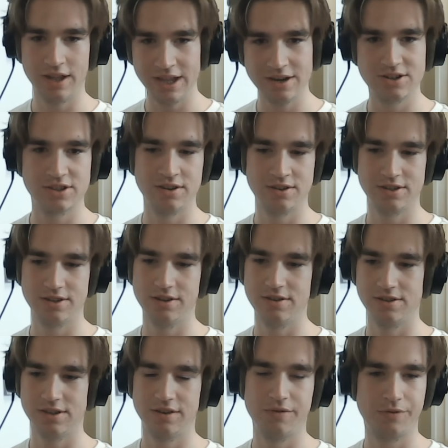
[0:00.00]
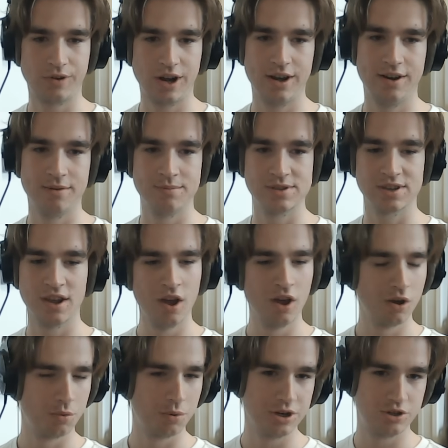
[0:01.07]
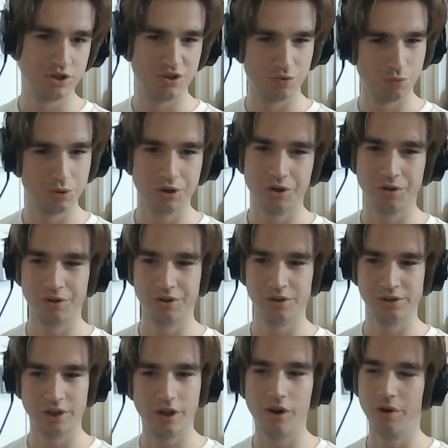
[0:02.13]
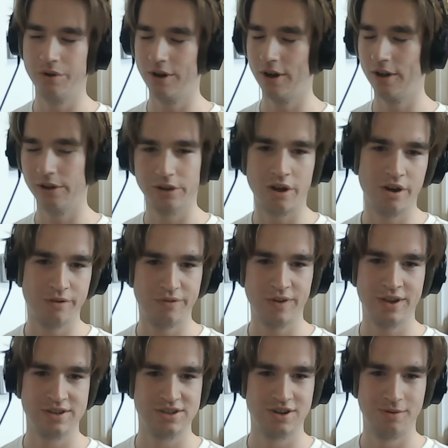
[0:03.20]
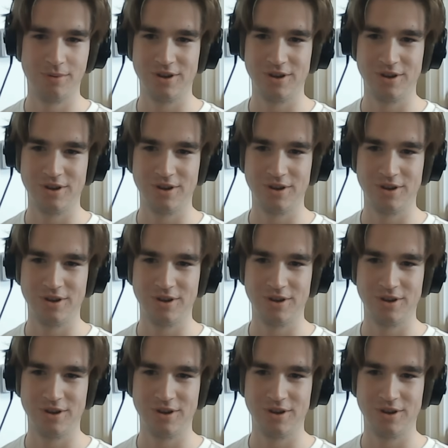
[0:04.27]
instances and frames, which will load a lot faster,